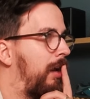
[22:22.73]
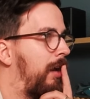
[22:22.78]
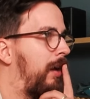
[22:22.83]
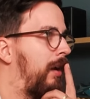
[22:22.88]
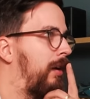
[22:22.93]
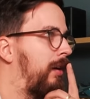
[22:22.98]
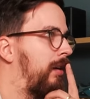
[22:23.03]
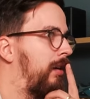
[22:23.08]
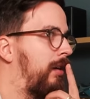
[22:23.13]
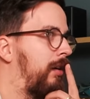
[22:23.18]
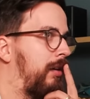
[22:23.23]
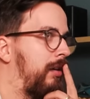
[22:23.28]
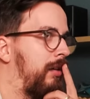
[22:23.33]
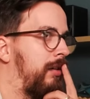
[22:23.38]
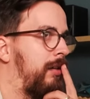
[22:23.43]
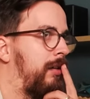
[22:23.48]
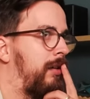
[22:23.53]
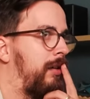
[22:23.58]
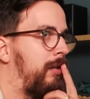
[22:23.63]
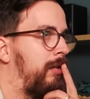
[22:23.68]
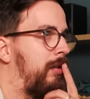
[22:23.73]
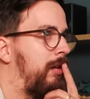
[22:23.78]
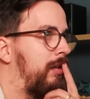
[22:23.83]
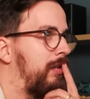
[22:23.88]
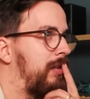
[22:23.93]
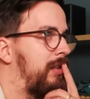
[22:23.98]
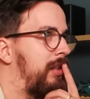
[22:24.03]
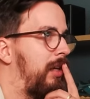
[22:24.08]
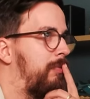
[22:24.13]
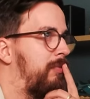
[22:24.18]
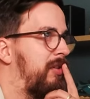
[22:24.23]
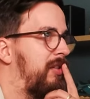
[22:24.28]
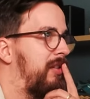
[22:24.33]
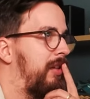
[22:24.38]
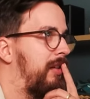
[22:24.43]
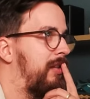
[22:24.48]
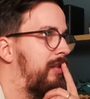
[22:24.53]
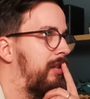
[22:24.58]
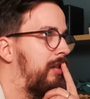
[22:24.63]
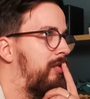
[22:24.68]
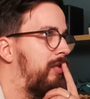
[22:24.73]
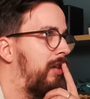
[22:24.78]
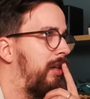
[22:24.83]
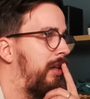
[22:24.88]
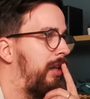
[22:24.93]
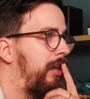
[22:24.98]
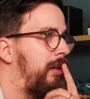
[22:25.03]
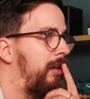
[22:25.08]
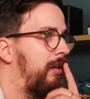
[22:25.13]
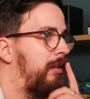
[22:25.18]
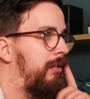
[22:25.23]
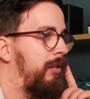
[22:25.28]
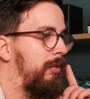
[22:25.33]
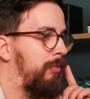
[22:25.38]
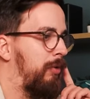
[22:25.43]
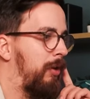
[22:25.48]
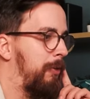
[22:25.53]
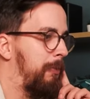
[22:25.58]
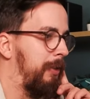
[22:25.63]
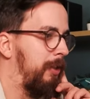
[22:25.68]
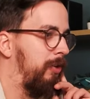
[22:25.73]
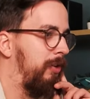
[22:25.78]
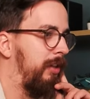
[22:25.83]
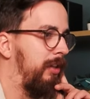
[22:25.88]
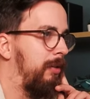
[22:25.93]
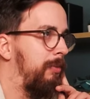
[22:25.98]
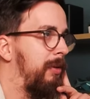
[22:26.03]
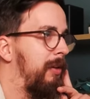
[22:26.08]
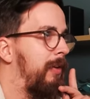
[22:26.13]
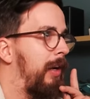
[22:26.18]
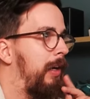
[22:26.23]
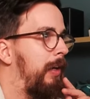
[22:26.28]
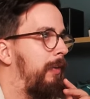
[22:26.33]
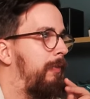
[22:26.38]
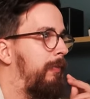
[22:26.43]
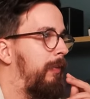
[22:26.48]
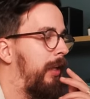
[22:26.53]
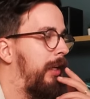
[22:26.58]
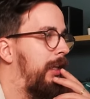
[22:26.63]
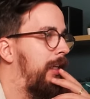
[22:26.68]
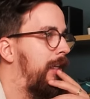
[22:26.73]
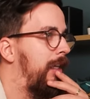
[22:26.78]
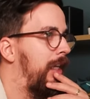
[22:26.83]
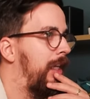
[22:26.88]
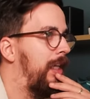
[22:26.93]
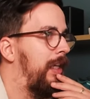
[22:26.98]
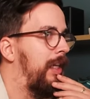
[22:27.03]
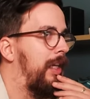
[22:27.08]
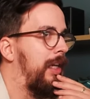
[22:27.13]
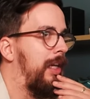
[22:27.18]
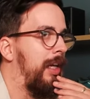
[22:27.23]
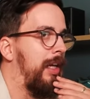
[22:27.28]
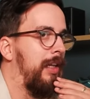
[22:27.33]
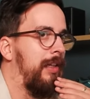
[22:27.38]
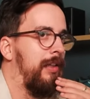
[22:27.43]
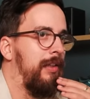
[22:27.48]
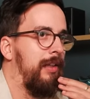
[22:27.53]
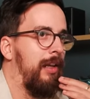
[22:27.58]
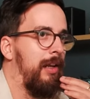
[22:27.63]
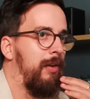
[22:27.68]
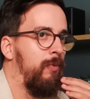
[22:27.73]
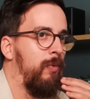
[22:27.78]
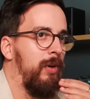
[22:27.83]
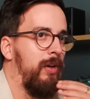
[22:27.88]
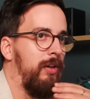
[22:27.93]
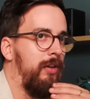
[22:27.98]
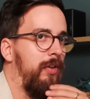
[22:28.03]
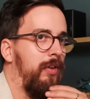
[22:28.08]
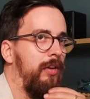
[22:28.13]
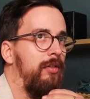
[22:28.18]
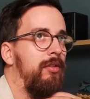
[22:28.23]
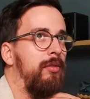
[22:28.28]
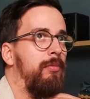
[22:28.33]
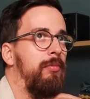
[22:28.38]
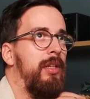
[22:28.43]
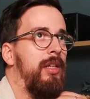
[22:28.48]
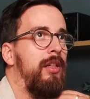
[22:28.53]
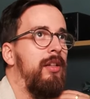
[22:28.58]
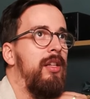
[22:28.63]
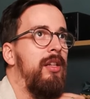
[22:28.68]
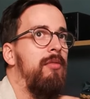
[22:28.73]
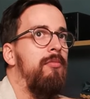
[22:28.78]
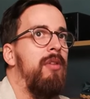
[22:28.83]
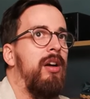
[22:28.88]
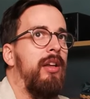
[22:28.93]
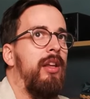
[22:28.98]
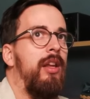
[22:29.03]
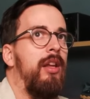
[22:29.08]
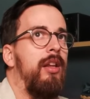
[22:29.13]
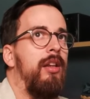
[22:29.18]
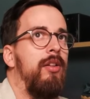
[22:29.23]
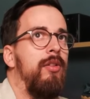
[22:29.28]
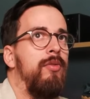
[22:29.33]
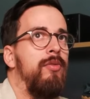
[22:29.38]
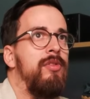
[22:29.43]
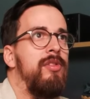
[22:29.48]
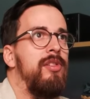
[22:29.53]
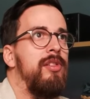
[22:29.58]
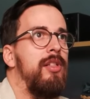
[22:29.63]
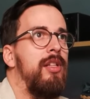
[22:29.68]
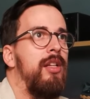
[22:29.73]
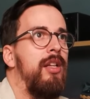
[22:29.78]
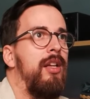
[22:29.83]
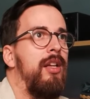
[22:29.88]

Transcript: Our Cypress tests are running. They're probably going to be very flaky, and then we're going to be debugging those